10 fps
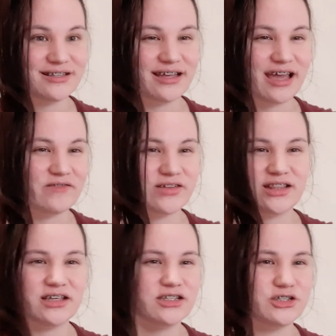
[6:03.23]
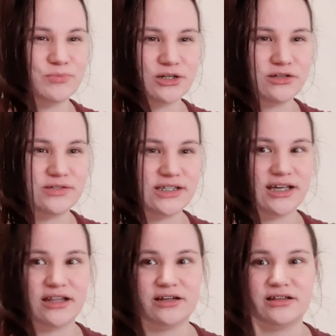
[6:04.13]
like everything is super close
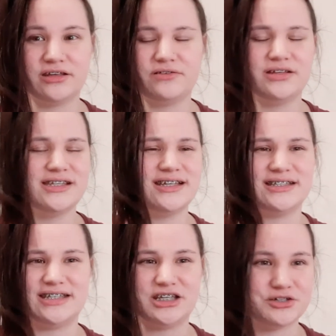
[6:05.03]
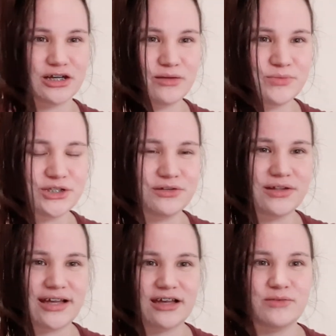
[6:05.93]
together, like you can take day trips, you know,
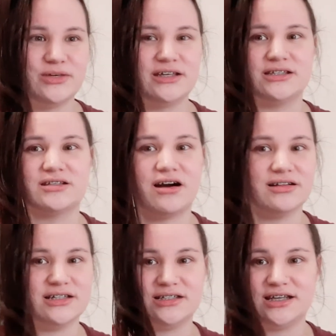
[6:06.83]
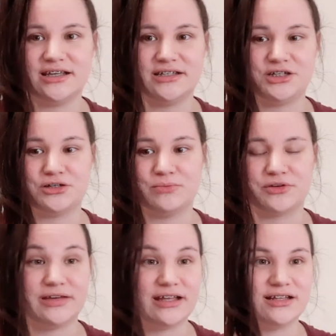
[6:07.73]
like I could be in Scotland and take a day trip
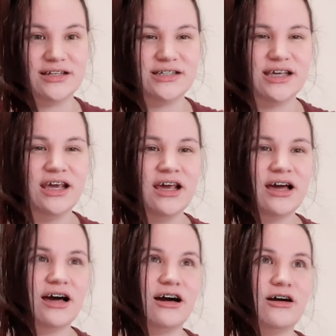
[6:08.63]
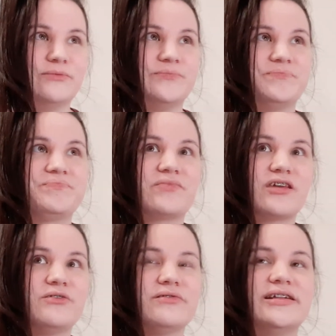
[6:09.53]
through England.
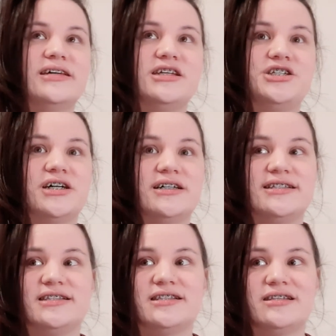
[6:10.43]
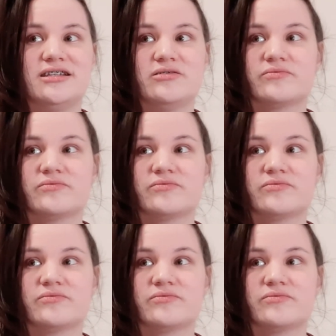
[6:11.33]
Really just